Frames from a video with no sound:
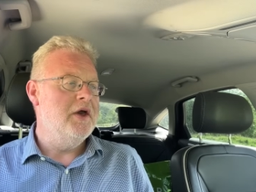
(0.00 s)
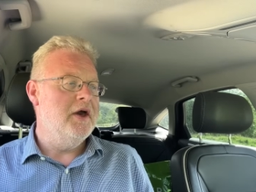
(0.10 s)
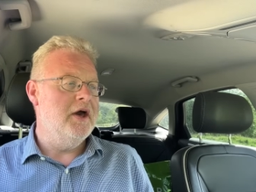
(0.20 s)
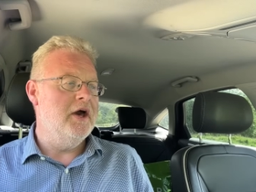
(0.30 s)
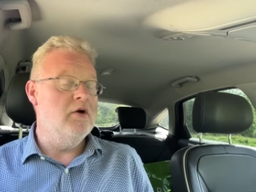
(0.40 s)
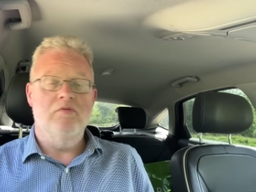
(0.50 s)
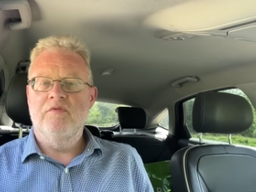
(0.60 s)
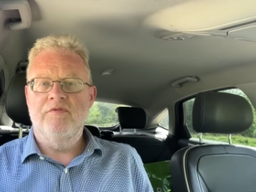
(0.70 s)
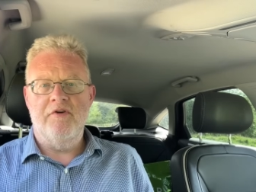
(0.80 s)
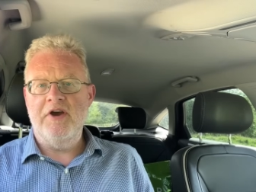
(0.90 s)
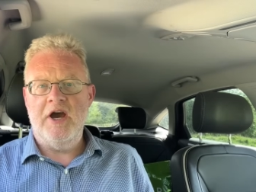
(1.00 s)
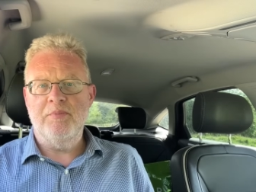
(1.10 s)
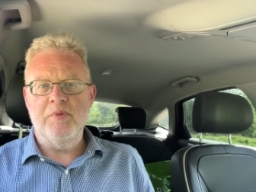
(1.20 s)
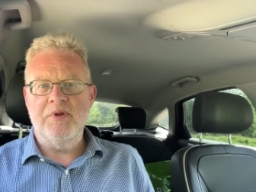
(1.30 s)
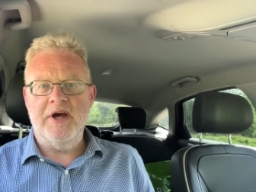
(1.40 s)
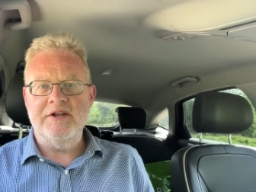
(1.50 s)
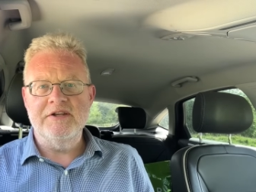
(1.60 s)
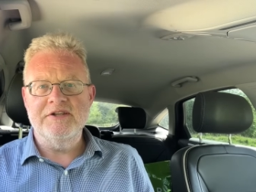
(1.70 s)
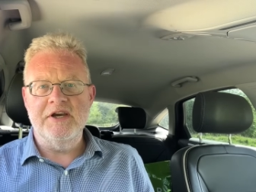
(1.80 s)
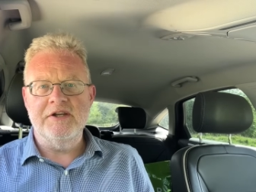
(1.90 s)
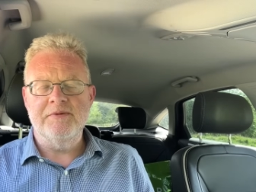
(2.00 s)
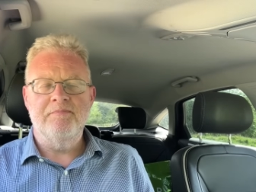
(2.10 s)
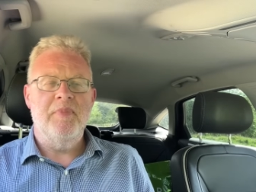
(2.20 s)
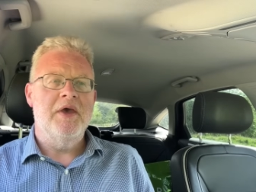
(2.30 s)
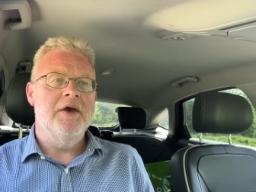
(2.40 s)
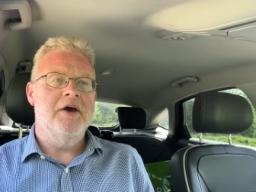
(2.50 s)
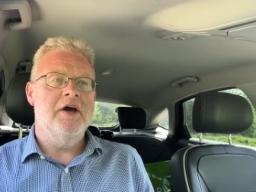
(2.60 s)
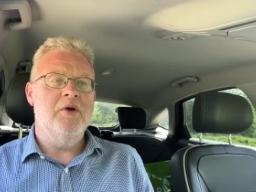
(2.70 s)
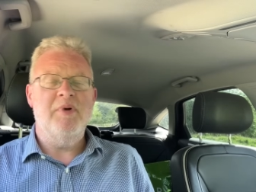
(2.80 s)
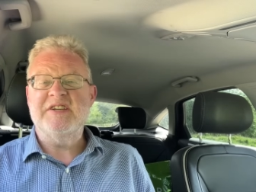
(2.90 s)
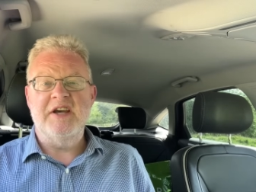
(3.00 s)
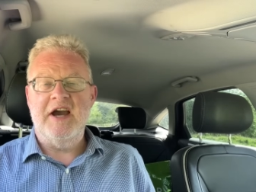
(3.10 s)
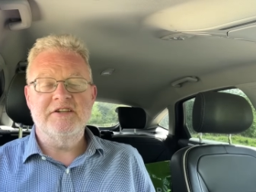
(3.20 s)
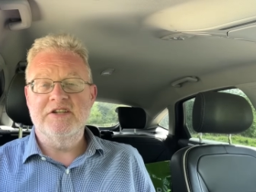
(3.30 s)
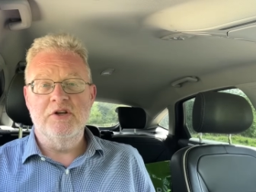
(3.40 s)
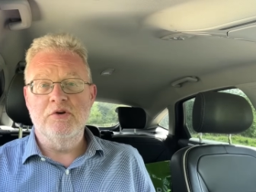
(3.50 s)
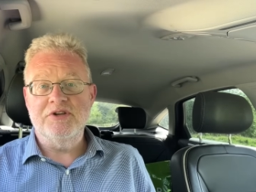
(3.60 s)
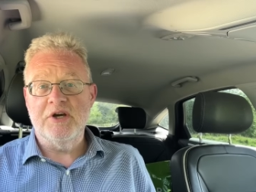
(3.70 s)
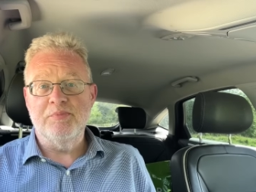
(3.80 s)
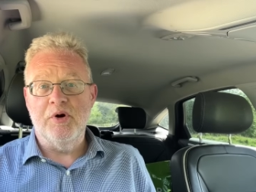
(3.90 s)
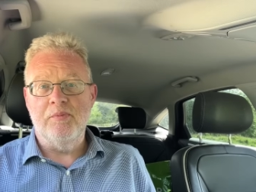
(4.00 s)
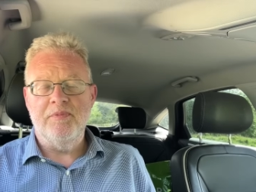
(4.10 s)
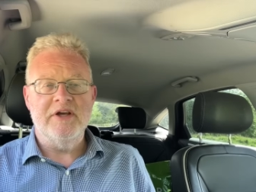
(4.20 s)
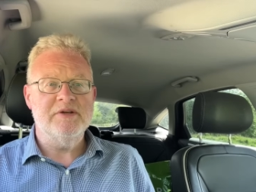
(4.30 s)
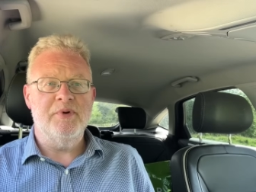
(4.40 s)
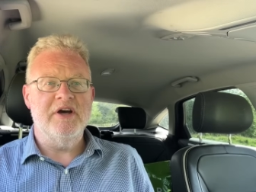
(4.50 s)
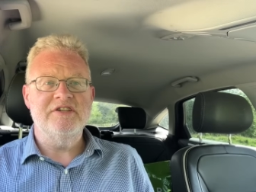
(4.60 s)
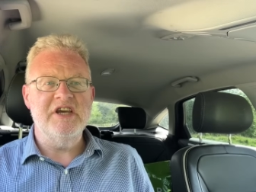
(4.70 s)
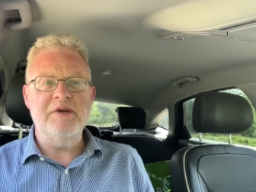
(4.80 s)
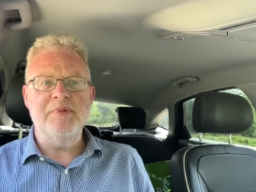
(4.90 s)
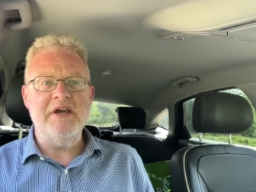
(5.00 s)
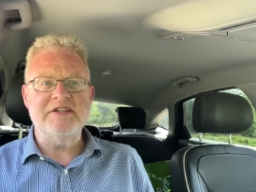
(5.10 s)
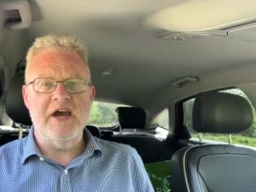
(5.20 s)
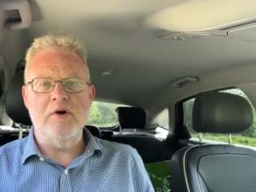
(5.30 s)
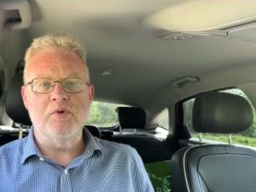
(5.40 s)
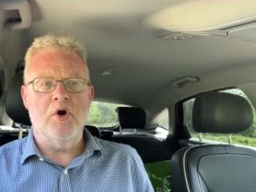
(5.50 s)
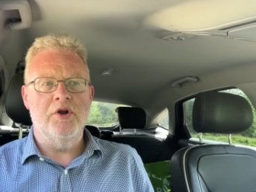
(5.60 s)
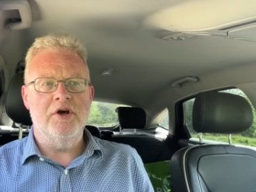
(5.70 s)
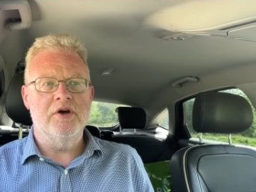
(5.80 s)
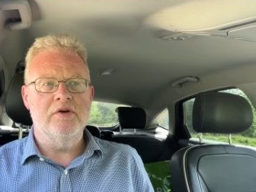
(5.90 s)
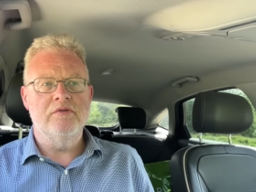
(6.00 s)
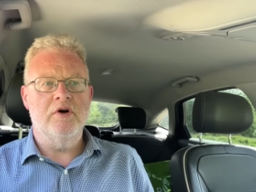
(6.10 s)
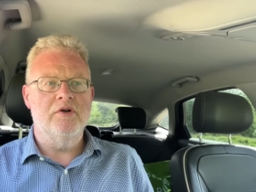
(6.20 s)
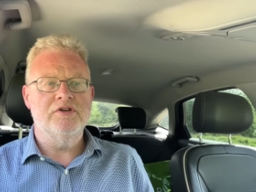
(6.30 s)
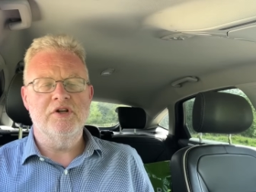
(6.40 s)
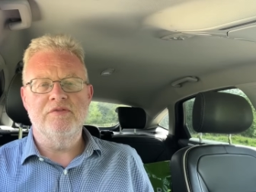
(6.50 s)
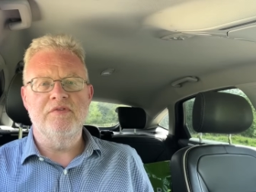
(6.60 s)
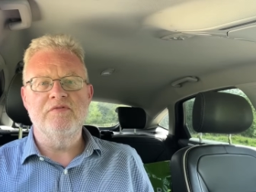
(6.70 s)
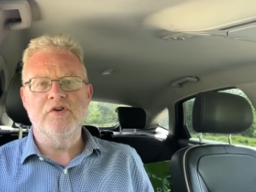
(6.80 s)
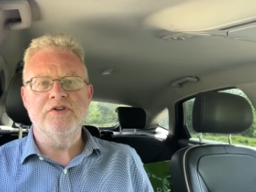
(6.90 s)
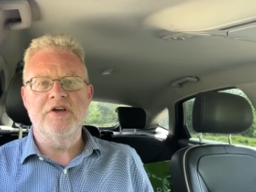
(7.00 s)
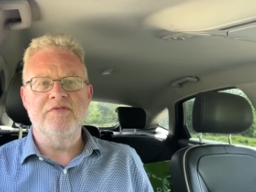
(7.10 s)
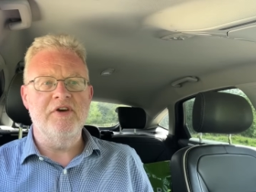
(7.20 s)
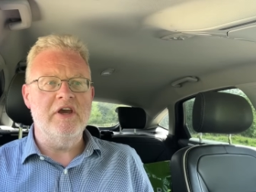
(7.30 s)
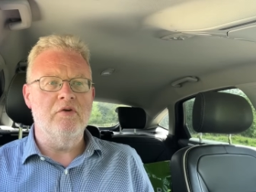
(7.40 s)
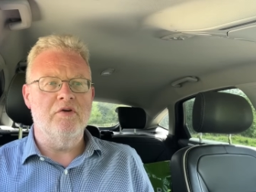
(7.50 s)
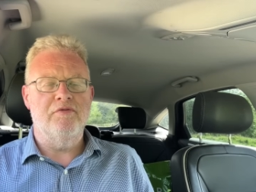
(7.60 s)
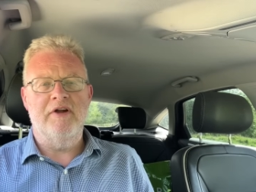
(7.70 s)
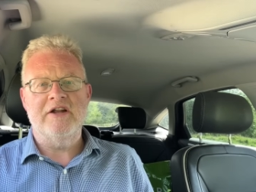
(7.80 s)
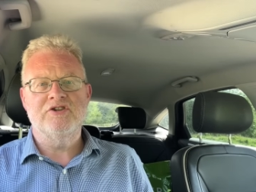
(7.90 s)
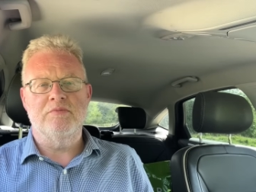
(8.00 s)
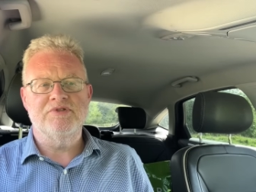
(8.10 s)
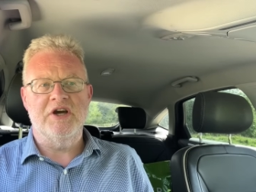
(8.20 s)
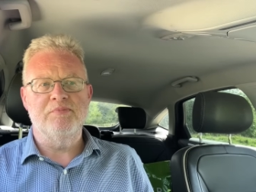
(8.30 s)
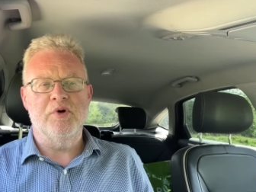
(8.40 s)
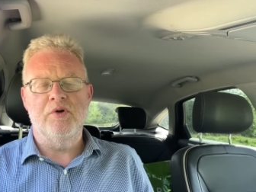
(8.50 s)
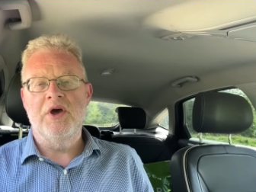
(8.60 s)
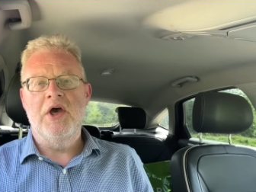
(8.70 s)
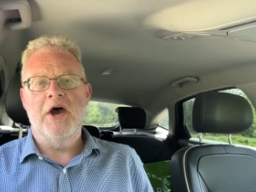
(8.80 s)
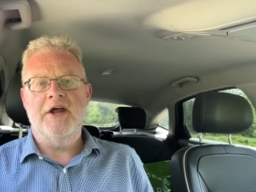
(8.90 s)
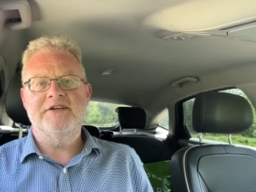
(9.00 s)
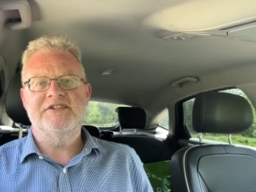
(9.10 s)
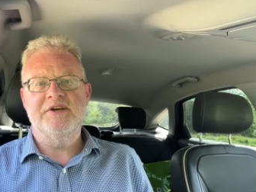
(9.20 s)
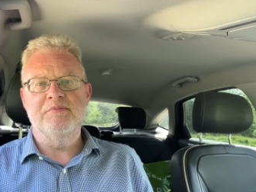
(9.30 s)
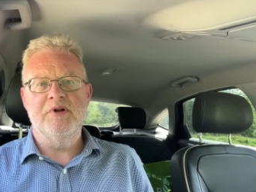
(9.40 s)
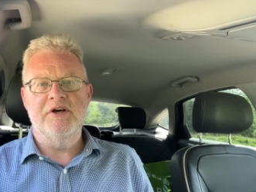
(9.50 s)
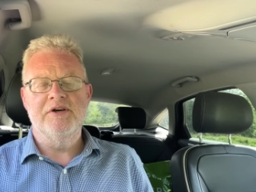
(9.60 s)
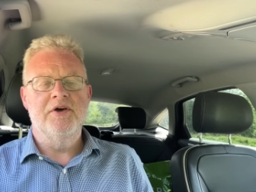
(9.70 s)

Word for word: Uh, very happy with that indeed. Uh, it basically acts as a low dipole. It's about a dB down on a on a sort of inverted V or a flat top dipole at a similar